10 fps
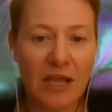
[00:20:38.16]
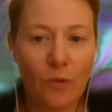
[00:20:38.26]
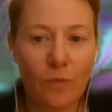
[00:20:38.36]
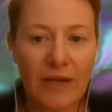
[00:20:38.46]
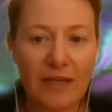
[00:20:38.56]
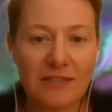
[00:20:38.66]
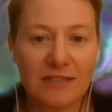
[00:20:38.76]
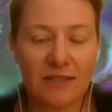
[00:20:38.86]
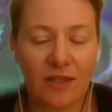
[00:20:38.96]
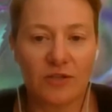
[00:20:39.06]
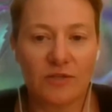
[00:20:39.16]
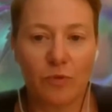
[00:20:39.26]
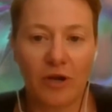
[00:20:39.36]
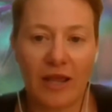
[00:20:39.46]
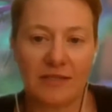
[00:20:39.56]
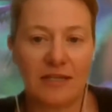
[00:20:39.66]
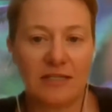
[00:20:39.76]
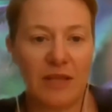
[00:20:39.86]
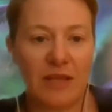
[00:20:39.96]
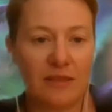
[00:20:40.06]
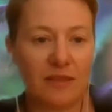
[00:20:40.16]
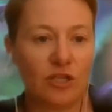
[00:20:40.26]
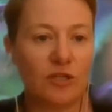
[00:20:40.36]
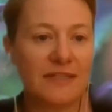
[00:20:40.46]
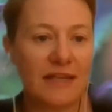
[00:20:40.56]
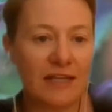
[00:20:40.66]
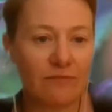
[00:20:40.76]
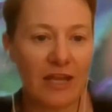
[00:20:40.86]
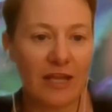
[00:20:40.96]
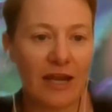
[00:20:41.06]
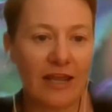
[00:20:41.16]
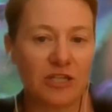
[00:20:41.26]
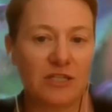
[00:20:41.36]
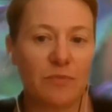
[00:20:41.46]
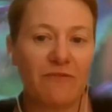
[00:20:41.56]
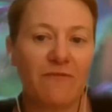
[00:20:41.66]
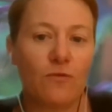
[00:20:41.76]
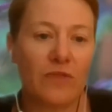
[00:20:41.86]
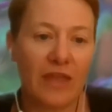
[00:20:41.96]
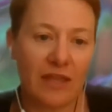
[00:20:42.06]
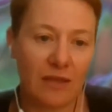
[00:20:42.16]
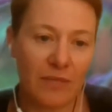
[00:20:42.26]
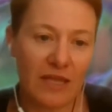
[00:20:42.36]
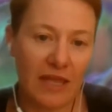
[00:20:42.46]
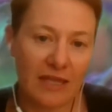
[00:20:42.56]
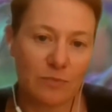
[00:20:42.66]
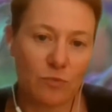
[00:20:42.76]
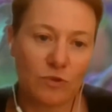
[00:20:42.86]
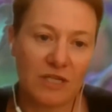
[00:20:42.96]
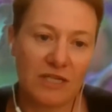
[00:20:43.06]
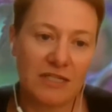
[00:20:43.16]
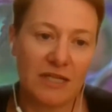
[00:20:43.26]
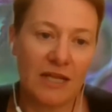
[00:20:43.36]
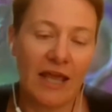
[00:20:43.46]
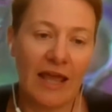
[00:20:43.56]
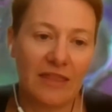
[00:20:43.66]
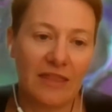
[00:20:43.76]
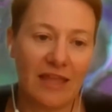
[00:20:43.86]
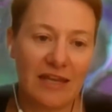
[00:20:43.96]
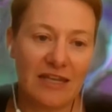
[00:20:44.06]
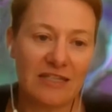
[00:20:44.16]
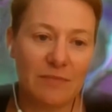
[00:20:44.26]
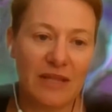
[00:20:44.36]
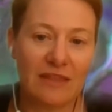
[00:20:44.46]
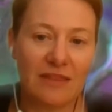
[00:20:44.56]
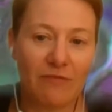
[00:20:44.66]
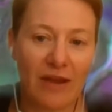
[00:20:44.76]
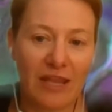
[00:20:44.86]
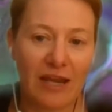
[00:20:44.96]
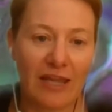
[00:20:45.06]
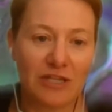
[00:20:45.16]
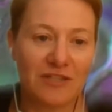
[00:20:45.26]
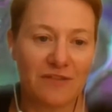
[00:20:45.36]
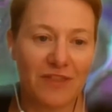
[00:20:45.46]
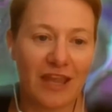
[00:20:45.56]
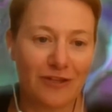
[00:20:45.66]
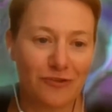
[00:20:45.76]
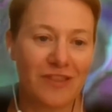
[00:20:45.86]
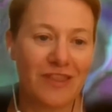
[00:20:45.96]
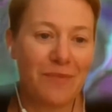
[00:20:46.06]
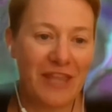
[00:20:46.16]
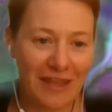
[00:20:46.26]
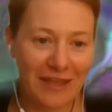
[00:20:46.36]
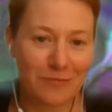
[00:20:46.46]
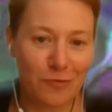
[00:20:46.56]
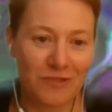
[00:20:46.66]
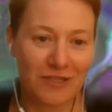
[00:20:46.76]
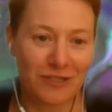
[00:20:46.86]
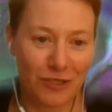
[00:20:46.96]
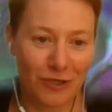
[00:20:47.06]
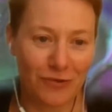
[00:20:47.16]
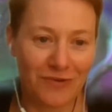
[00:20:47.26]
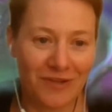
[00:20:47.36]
those products need to meet the New Zealand regulations before they can be exported, and then they need to meet the regulations of the country they're being exported to.